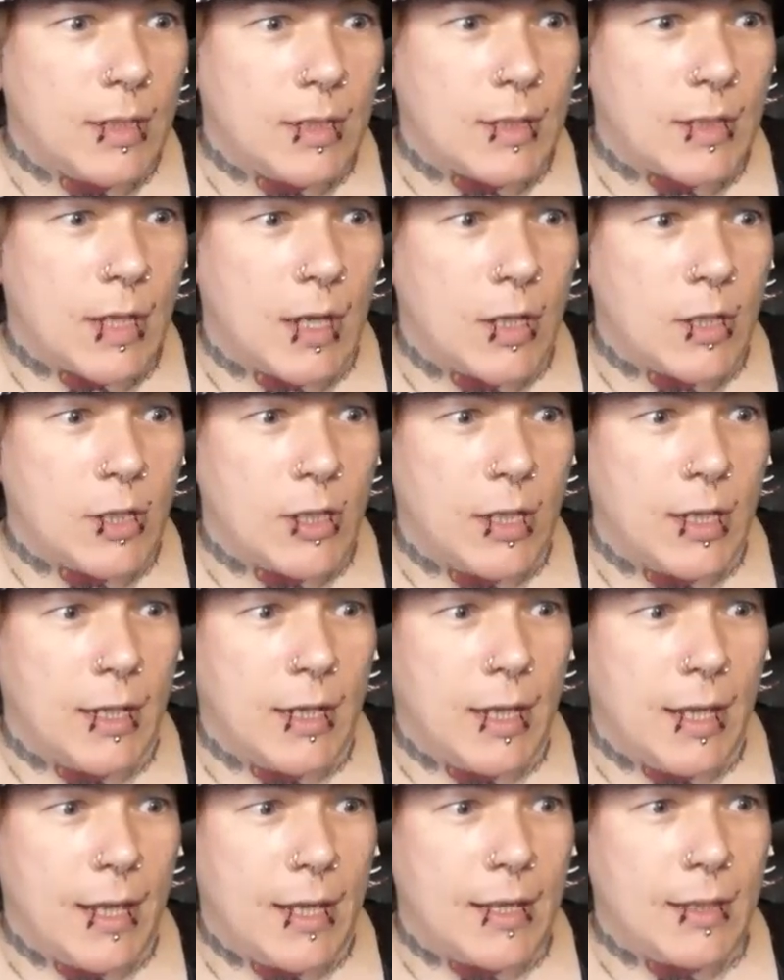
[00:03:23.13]

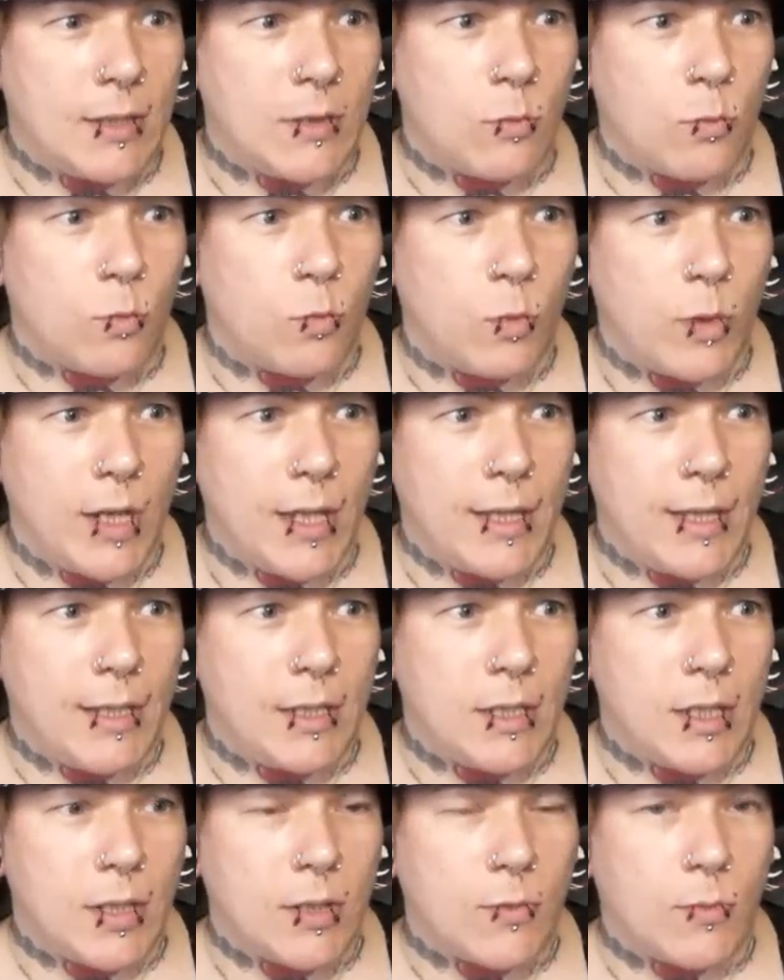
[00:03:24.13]
discussion is
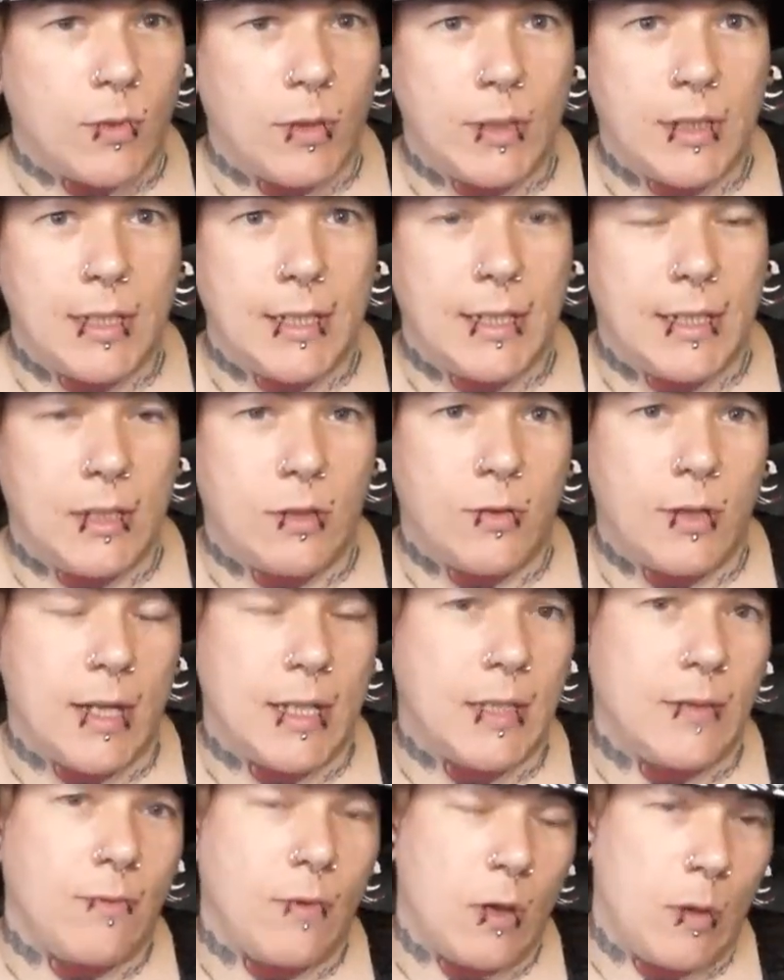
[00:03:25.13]
really just rooted in
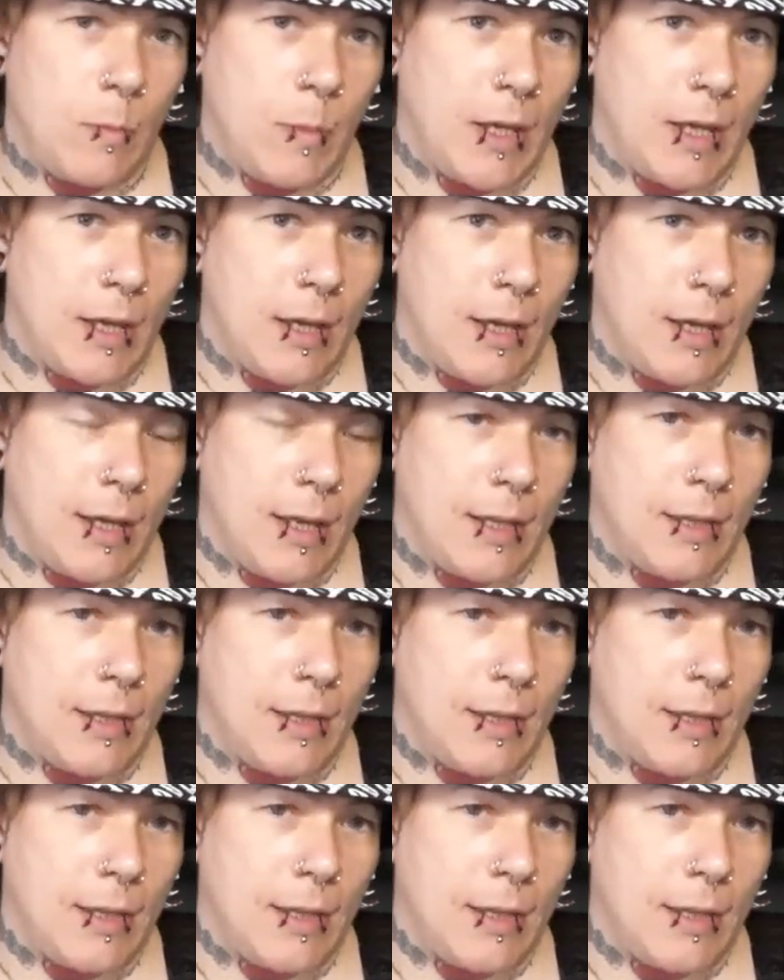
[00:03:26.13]
transphobia.